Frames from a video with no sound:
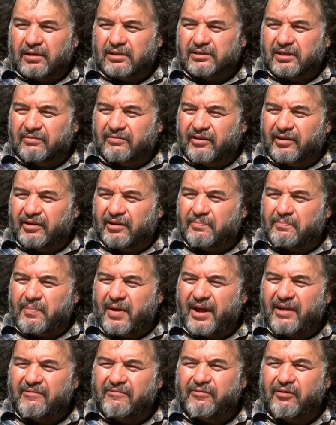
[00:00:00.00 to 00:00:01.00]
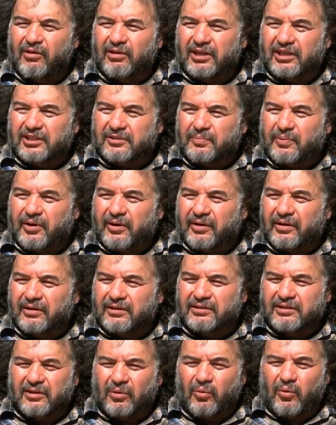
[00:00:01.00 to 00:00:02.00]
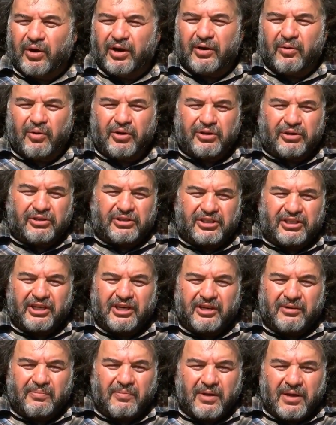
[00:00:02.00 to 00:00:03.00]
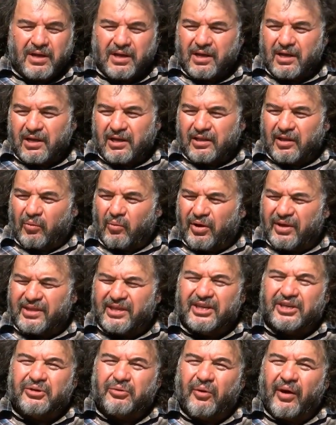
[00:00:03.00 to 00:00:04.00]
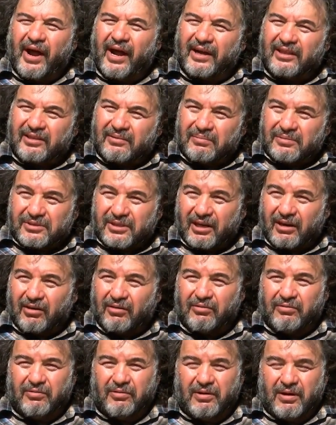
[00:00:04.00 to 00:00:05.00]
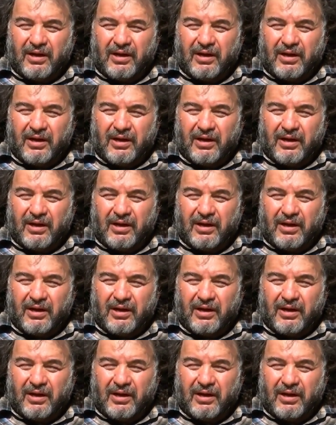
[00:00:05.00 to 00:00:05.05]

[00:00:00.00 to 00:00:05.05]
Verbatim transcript: It's a very painful experience the way when you see them, the way they drag themselves,